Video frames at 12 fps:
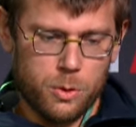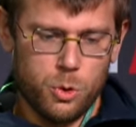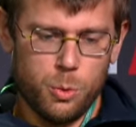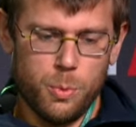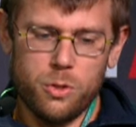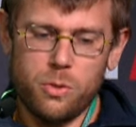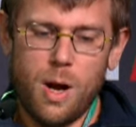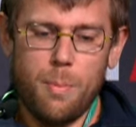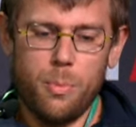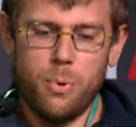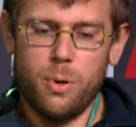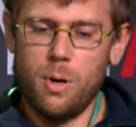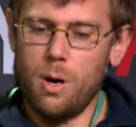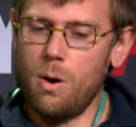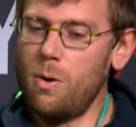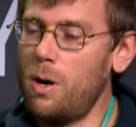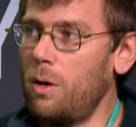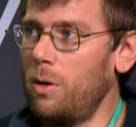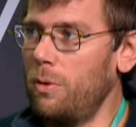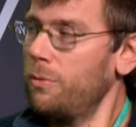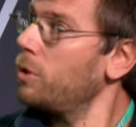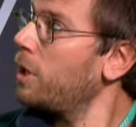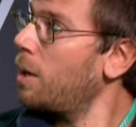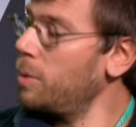To bootstrap our
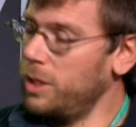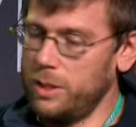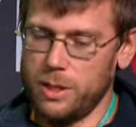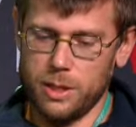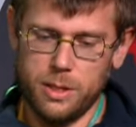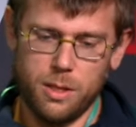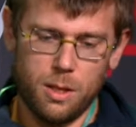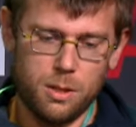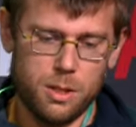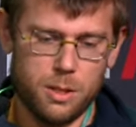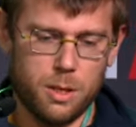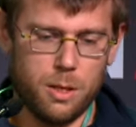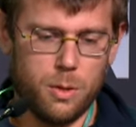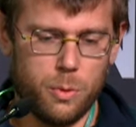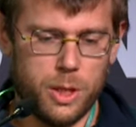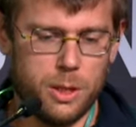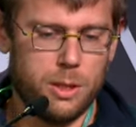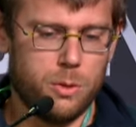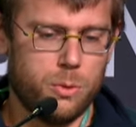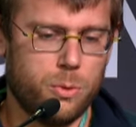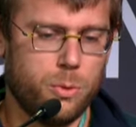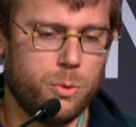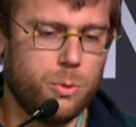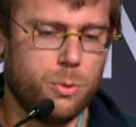vulnerability research, we need
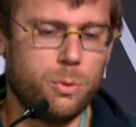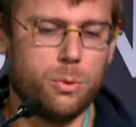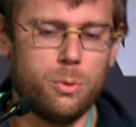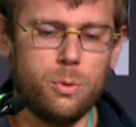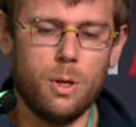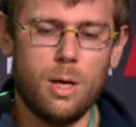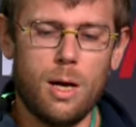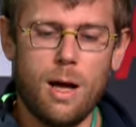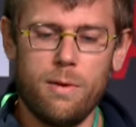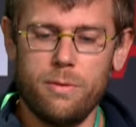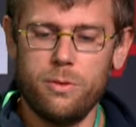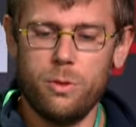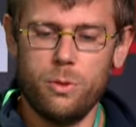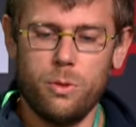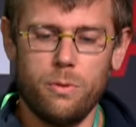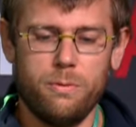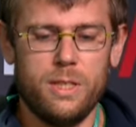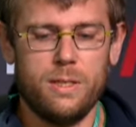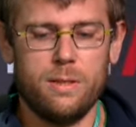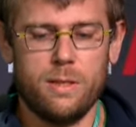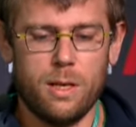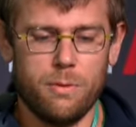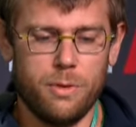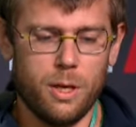to have the
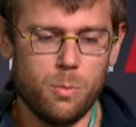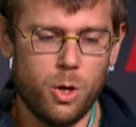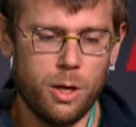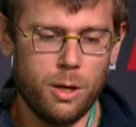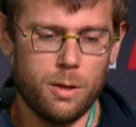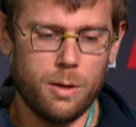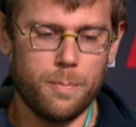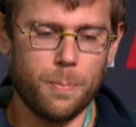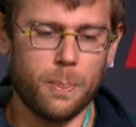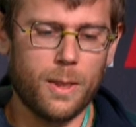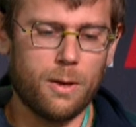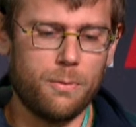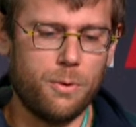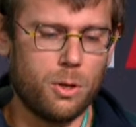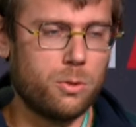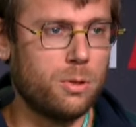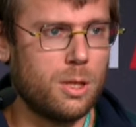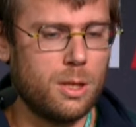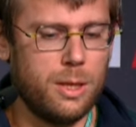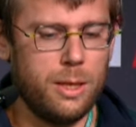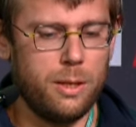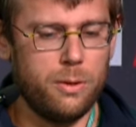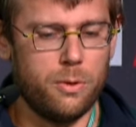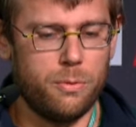VCSEC firmware.
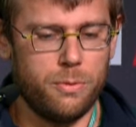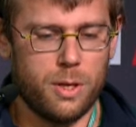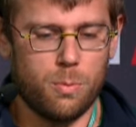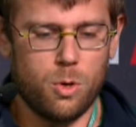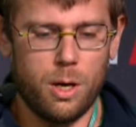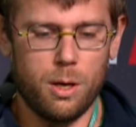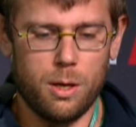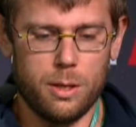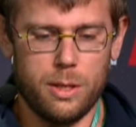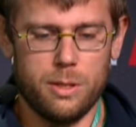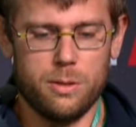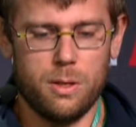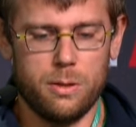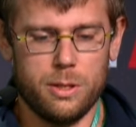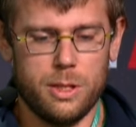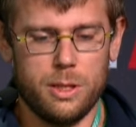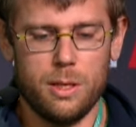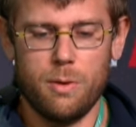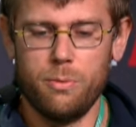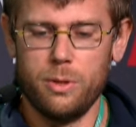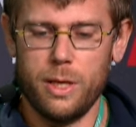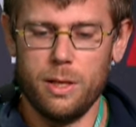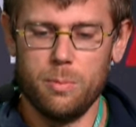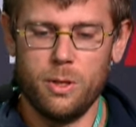Fortunately, the firmware is on the
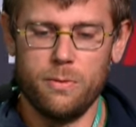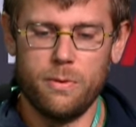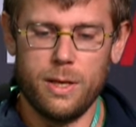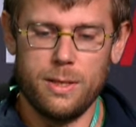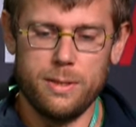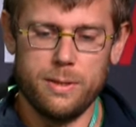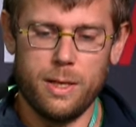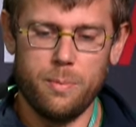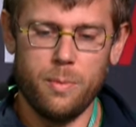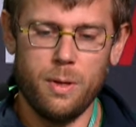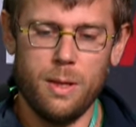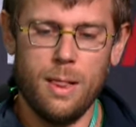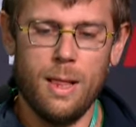infotainment file system.